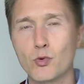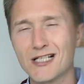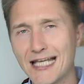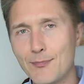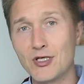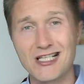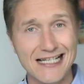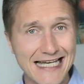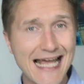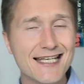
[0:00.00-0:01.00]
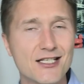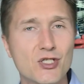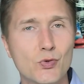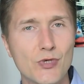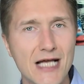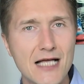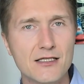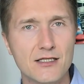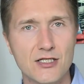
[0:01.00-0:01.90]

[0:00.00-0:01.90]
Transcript: keep you connected to reality.